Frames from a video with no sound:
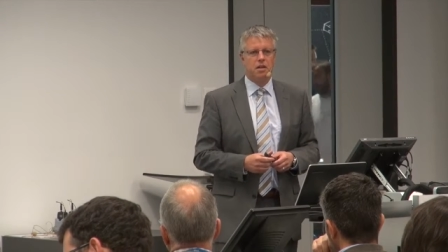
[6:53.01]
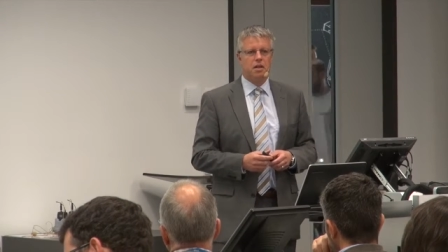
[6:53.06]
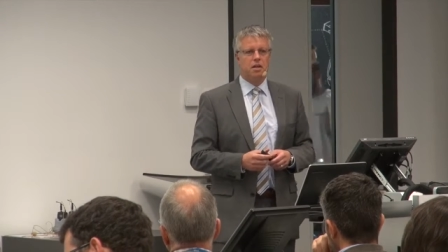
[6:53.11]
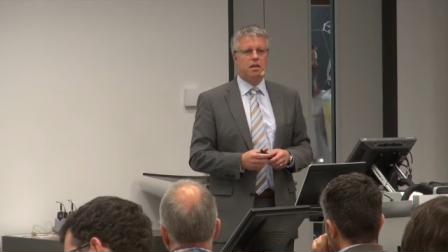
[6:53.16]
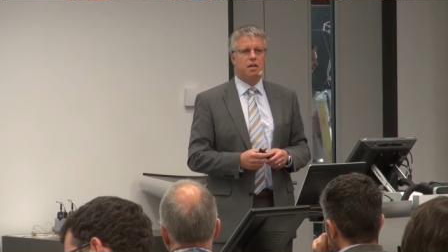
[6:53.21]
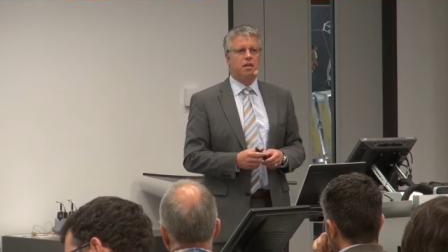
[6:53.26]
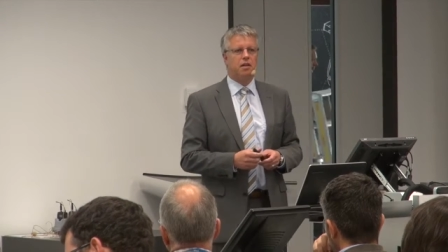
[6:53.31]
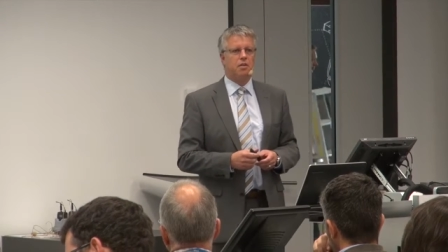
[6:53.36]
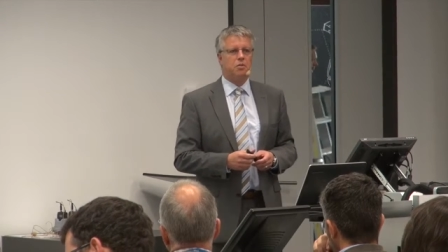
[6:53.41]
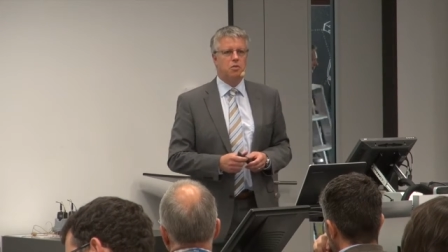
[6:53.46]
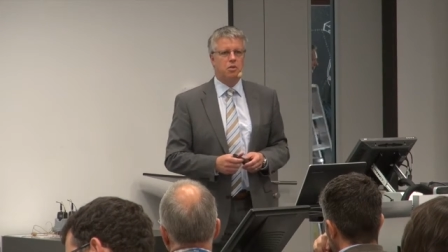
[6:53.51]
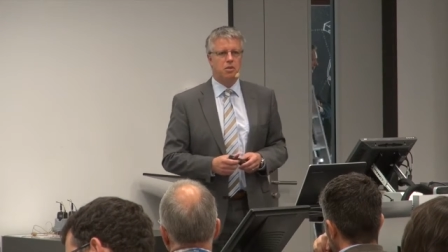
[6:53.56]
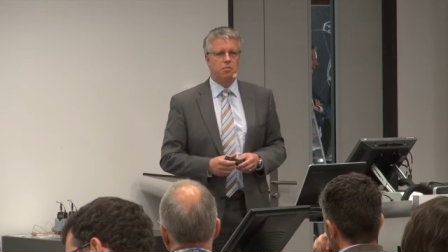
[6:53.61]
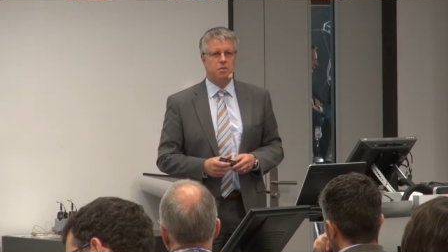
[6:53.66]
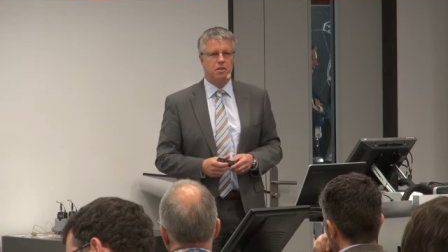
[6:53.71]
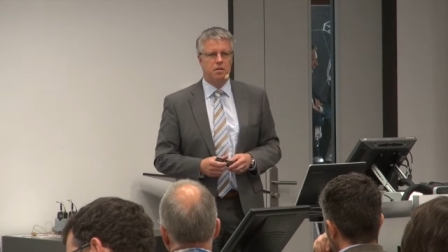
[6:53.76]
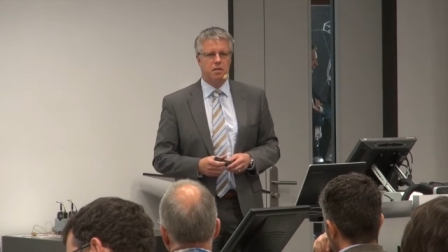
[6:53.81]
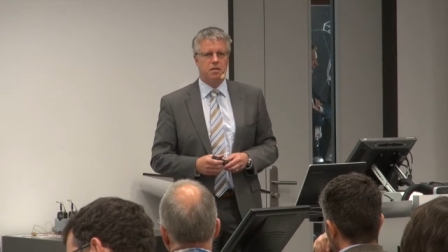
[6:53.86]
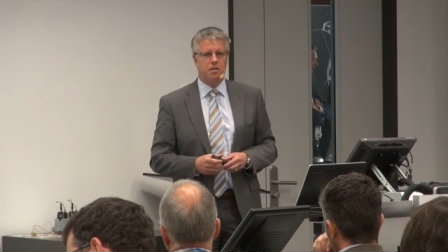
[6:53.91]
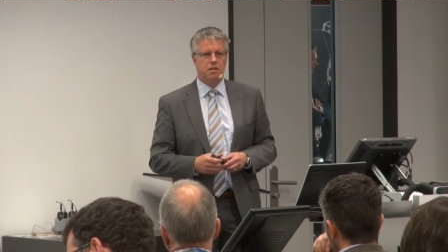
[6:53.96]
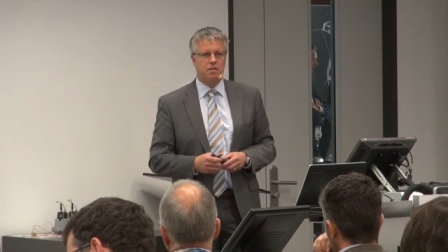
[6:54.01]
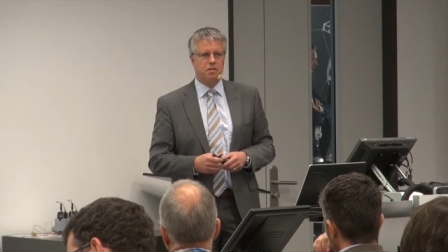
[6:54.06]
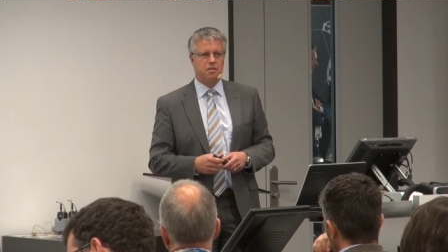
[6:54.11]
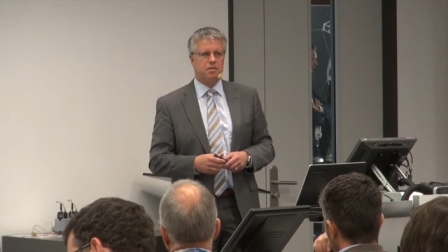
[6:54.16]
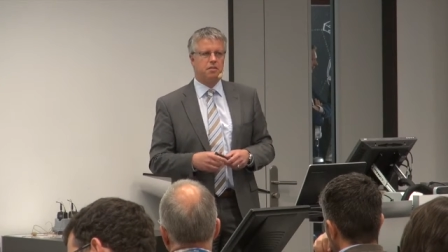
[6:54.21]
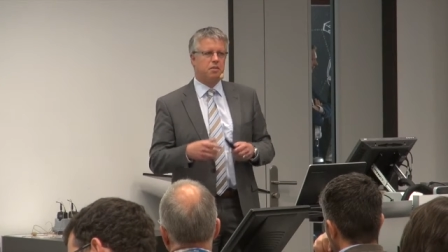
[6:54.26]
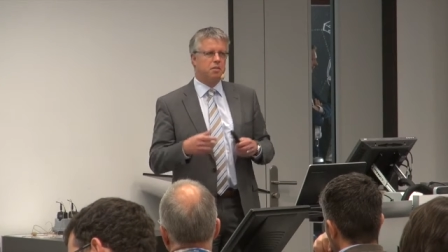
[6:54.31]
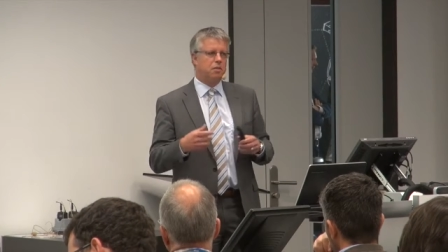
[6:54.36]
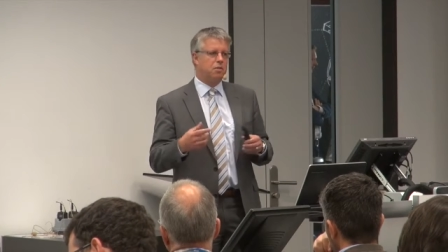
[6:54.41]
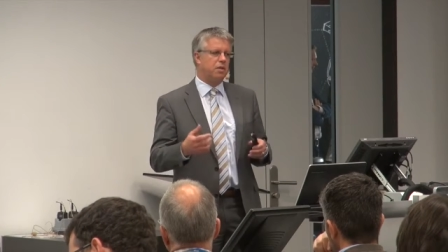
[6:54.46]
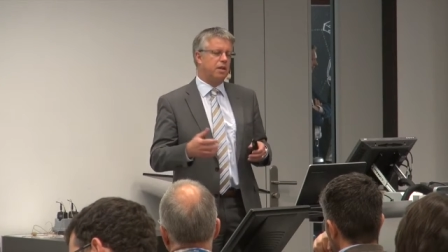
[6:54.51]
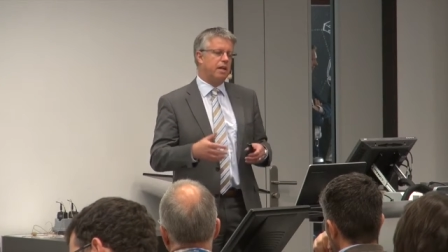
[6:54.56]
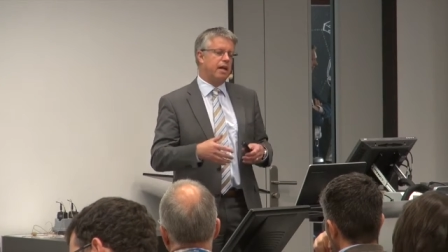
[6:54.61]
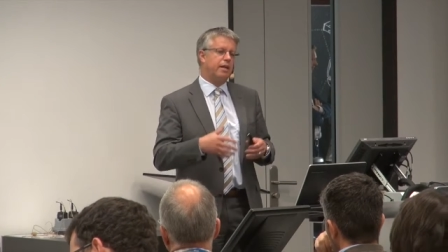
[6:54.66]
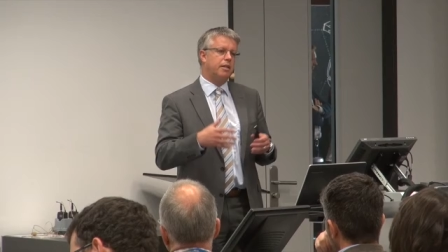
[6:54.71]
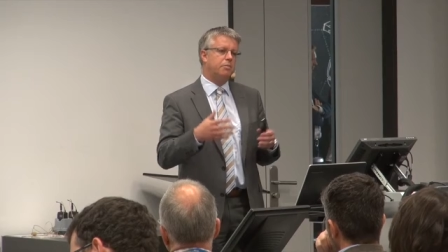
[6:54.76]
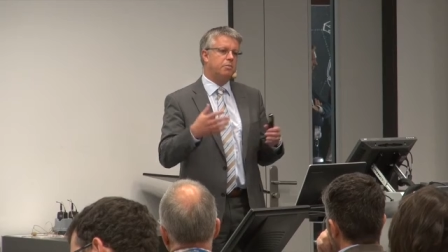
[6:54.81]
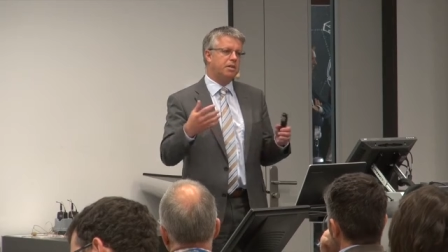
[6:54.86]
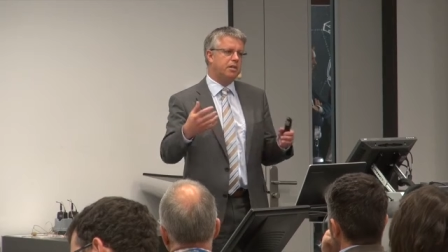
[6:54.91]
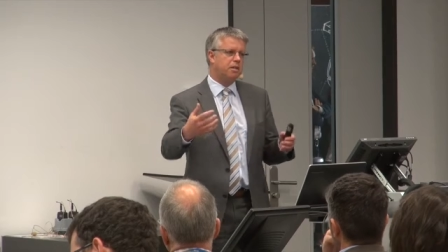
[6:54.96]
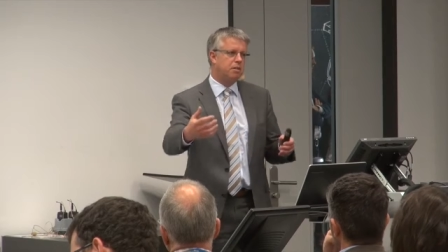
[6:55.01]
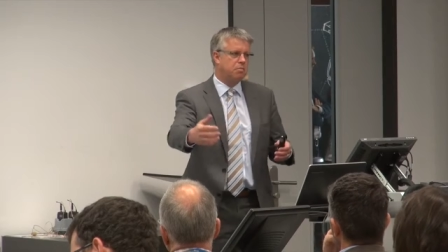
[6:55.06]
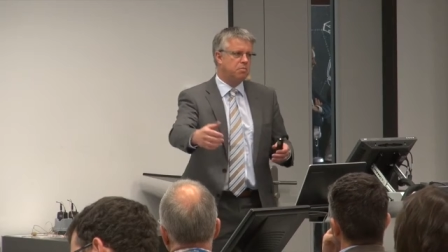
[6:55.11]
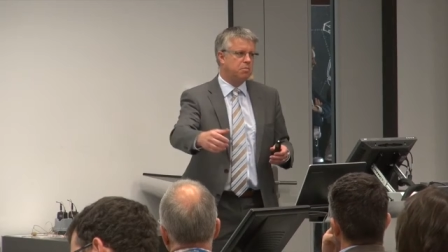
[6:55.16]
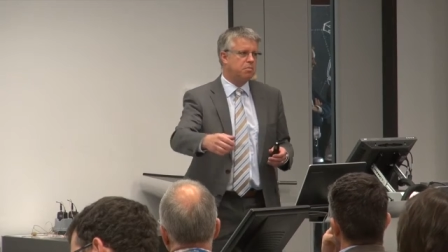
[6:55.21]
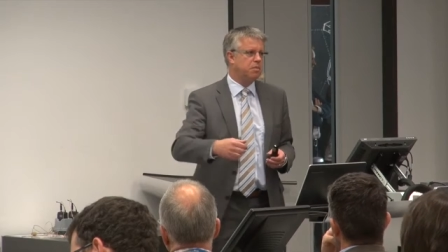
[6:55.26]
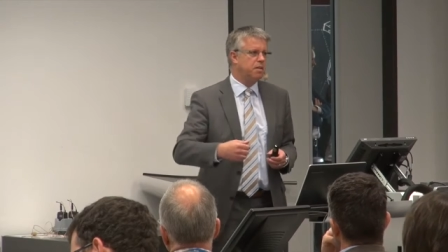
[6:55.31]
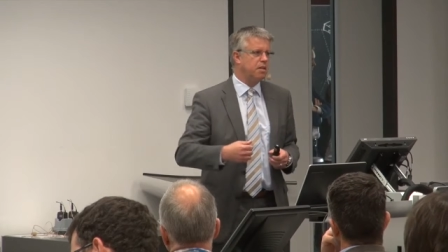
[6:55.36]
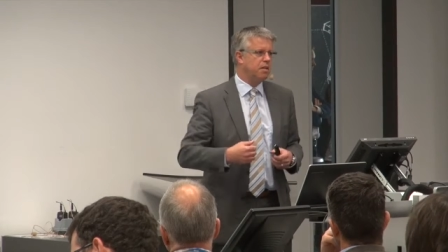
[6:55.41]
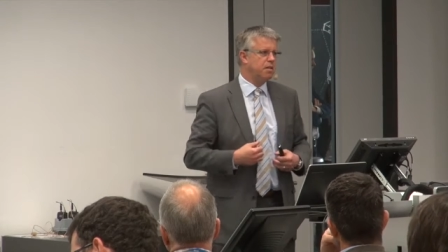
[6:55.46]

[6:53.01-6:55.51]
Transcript: who are partners, so IBM